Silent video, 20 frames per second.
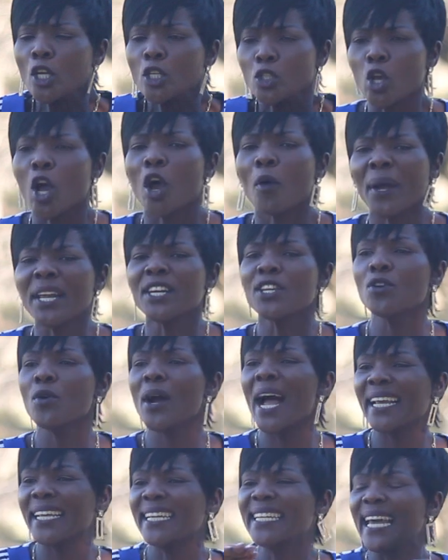So when you
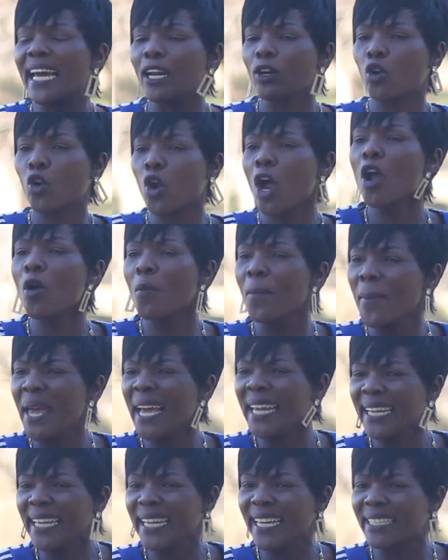are in a wrong
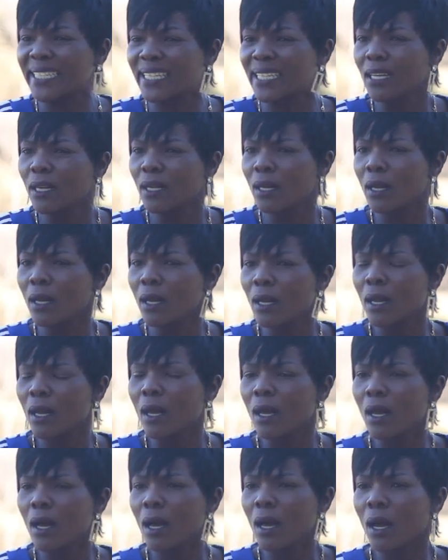marriage,
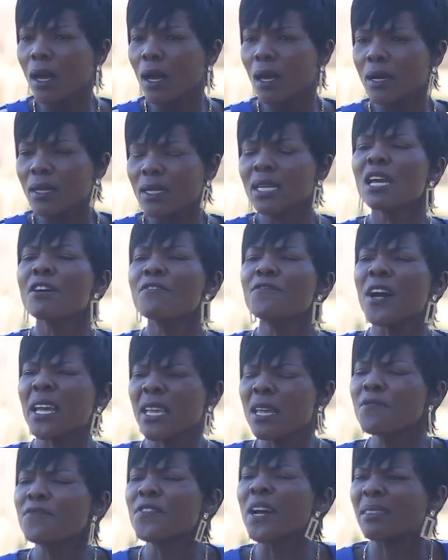
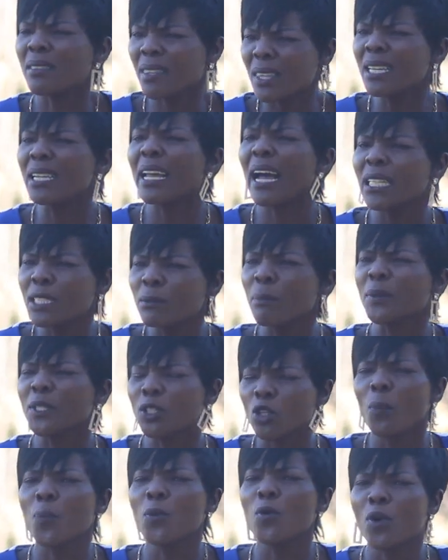never ever think
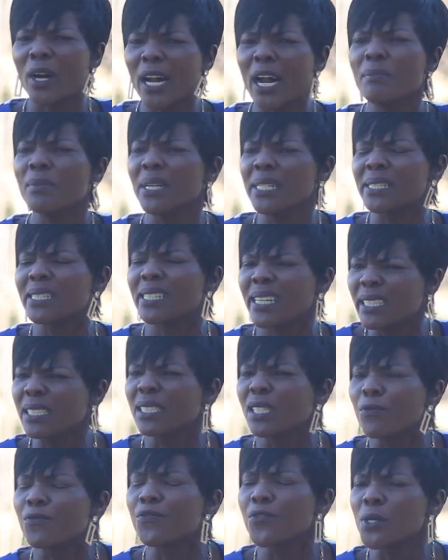Archbishop will come and say
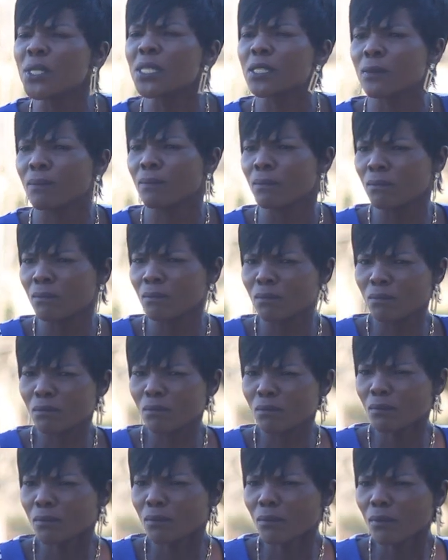divorce.
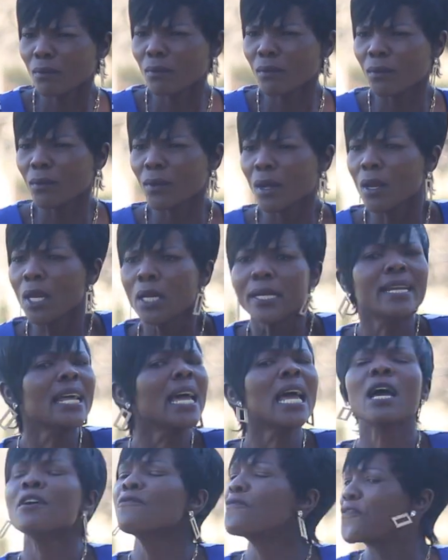
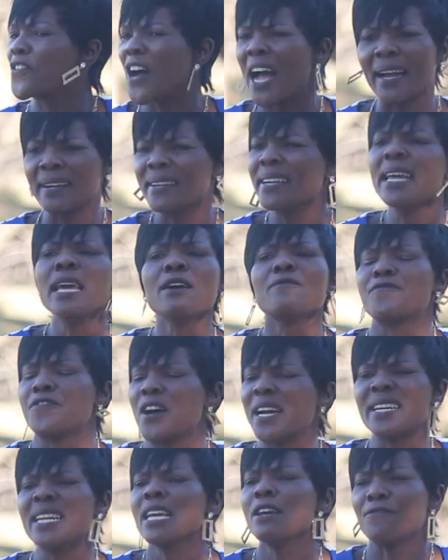Never,
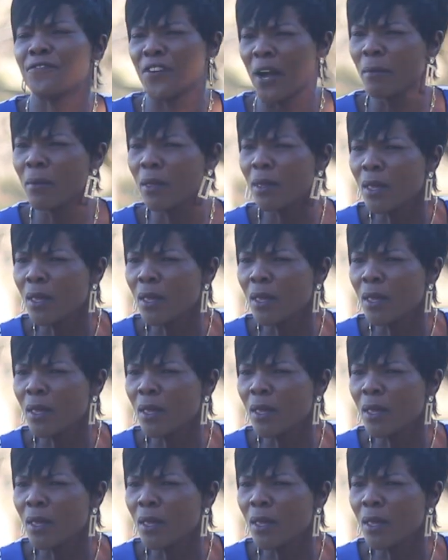never, never.